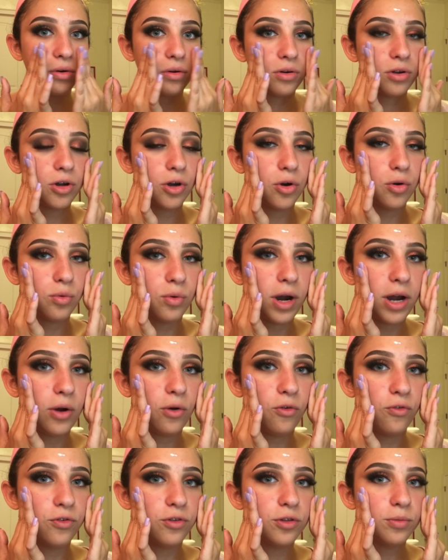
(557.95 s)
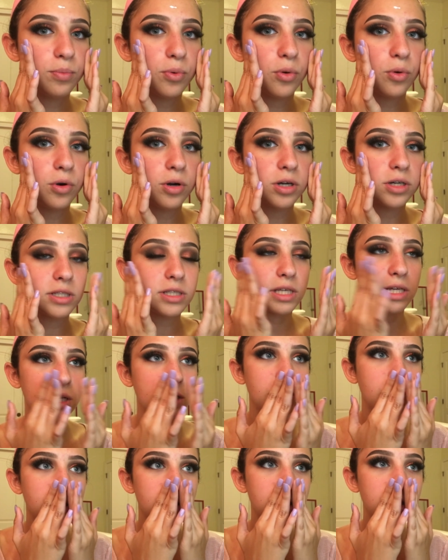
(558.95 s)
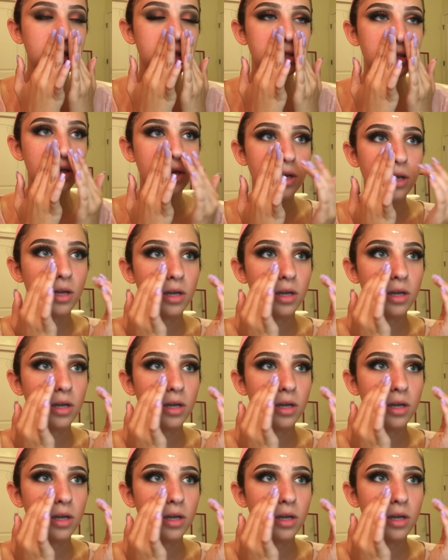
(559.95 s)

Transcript: go right over the pores and it'll just